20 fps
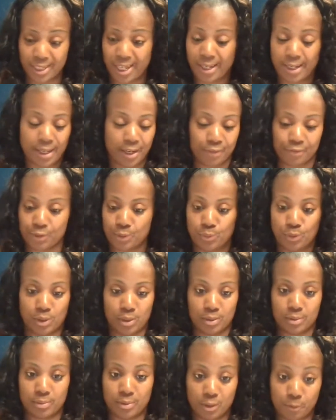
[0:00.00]
Not
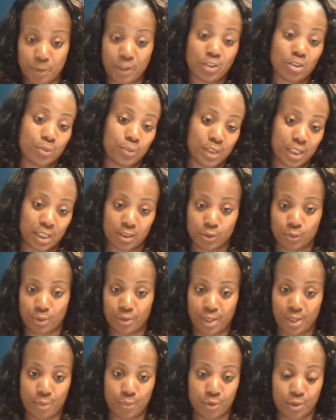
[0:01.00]
everyone, especially when I saw
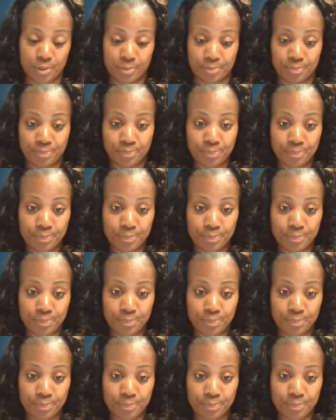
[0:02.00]
that one.